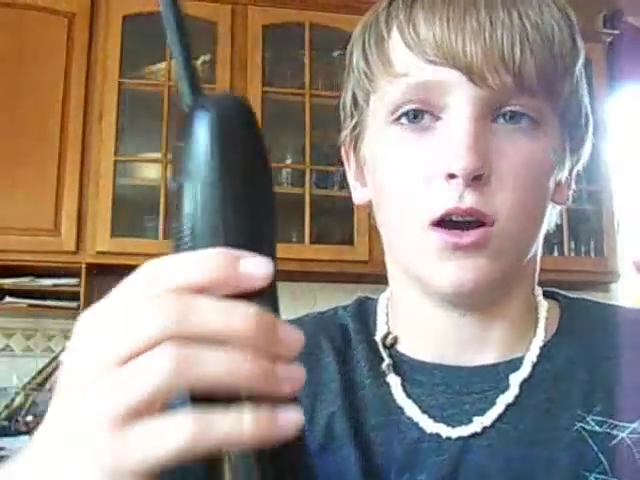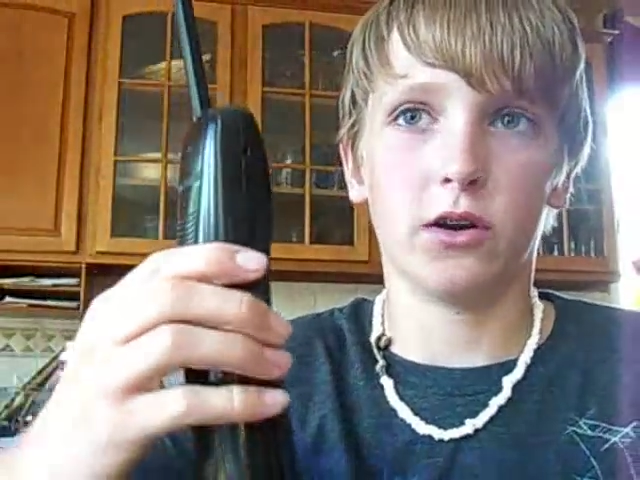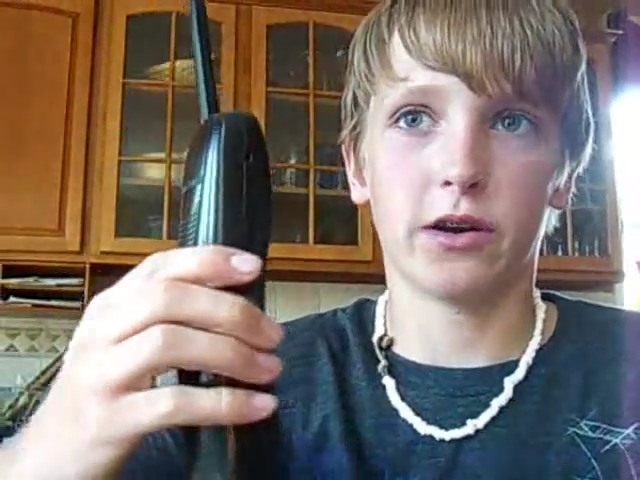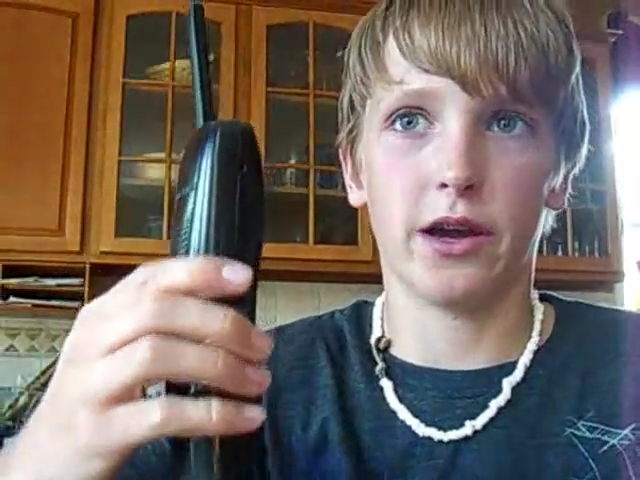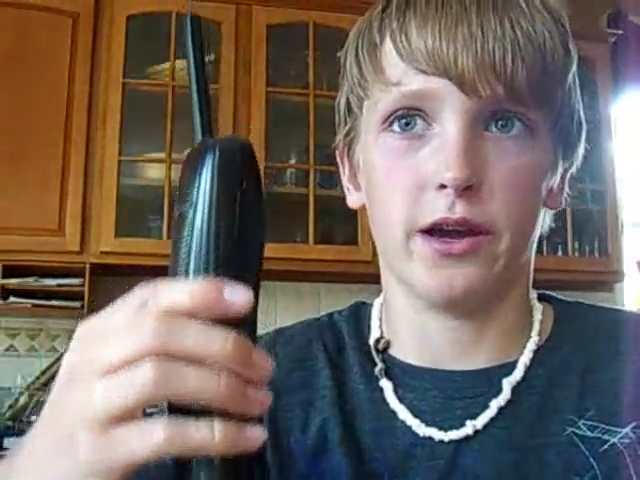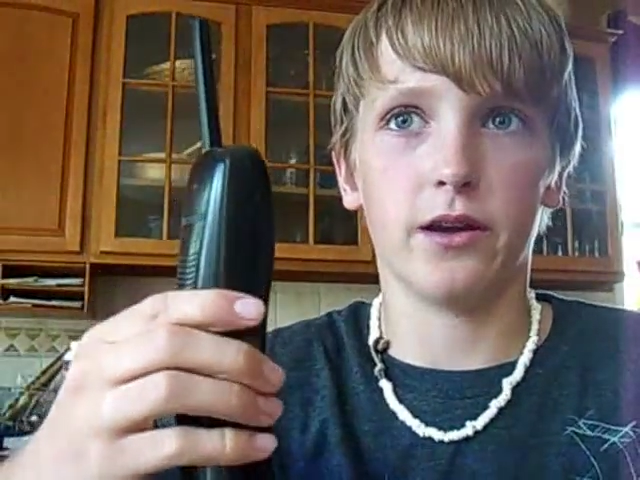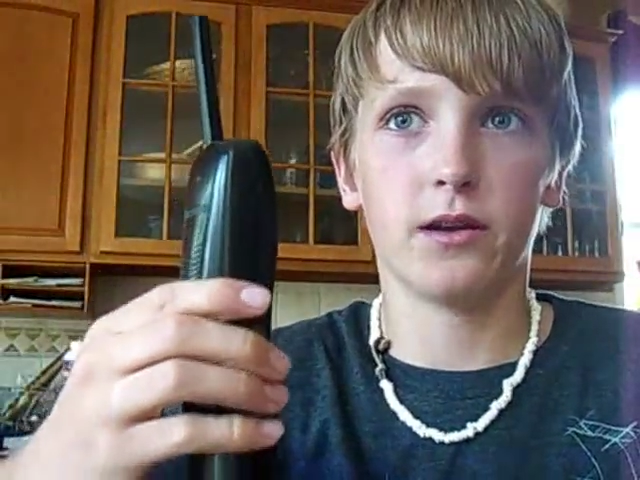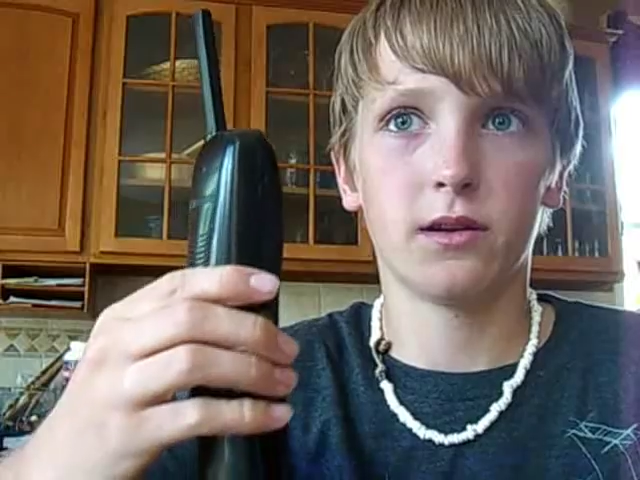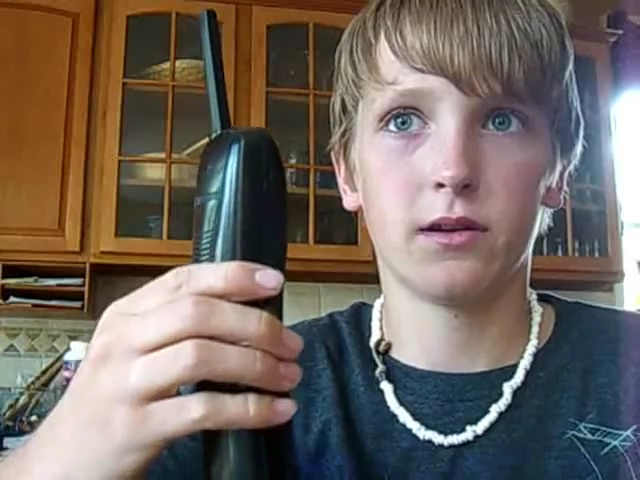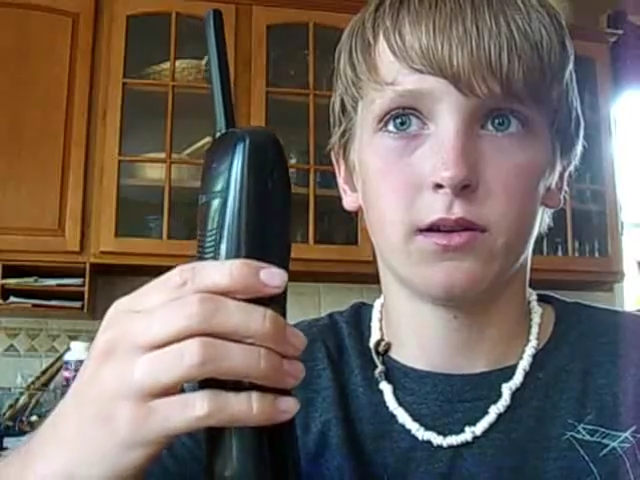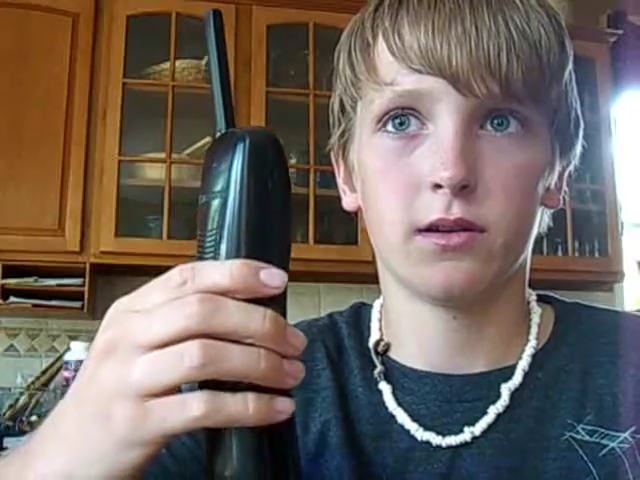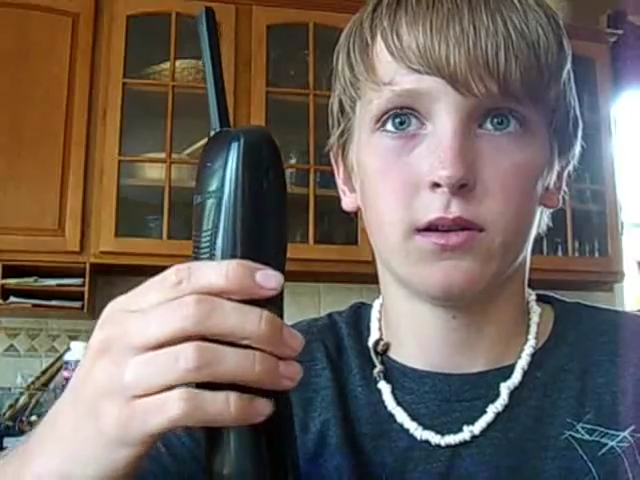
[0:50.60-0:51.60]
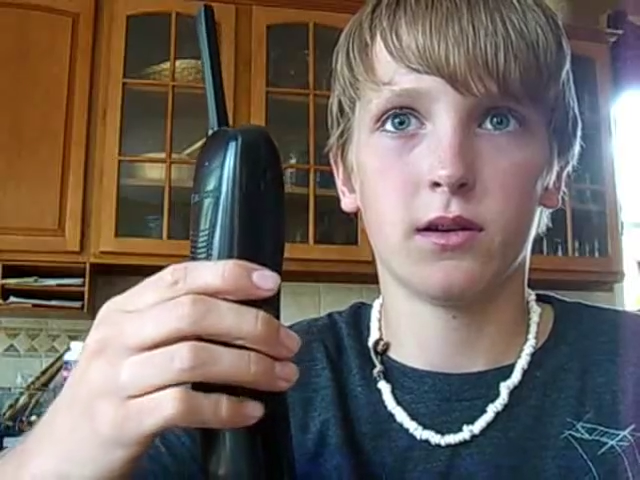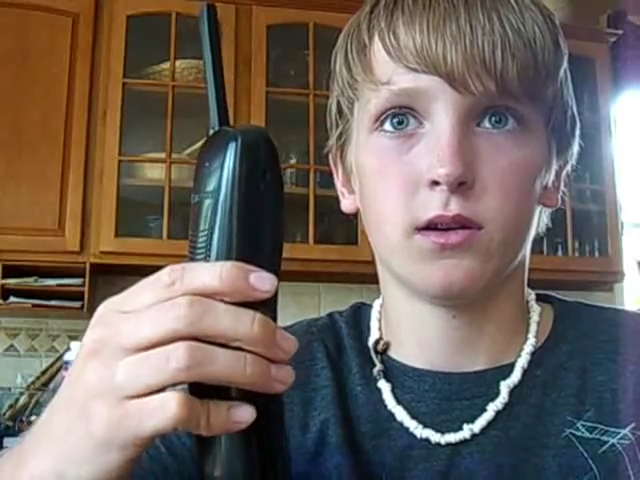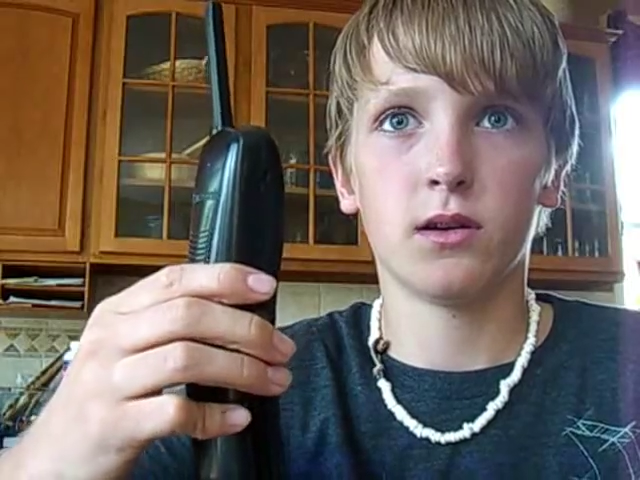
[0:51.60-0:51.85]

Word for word: Okay. Can I have your phone number?